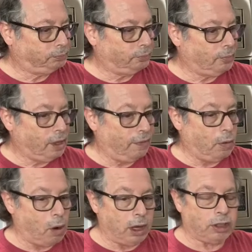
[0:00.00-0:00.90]
if you
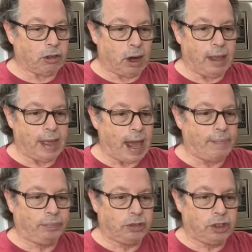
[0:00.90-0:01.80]
want to try that,
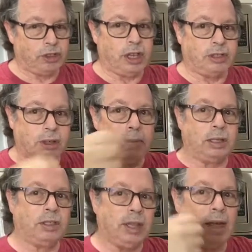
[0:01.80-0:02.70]
just as you're
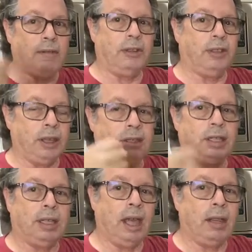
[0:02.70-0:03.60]
mixing everything
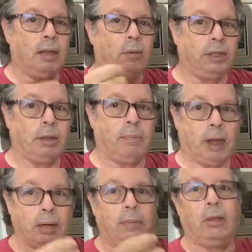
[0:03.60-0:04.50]
together with the
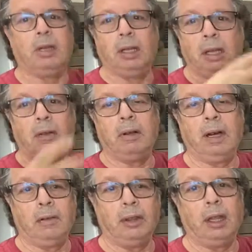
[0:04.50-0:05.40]
buttermilk and the liquid and
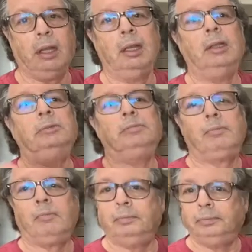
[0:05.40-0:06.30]
everything,
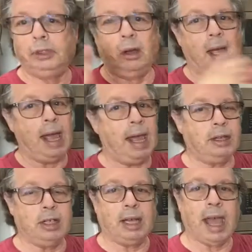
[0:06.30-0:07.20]
you know, add
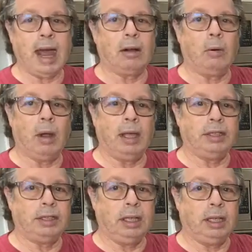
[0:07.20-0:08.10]
your caraway
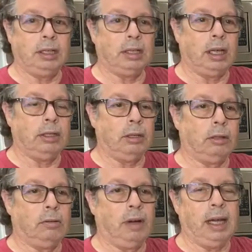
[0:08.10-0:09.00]
seeds and your
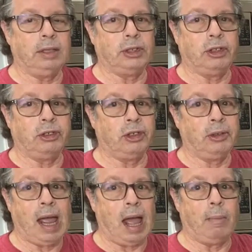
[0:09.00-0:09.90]
raisins.
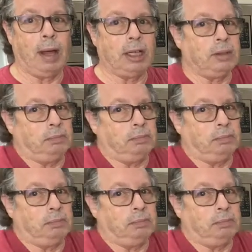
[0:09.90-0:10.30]
How much?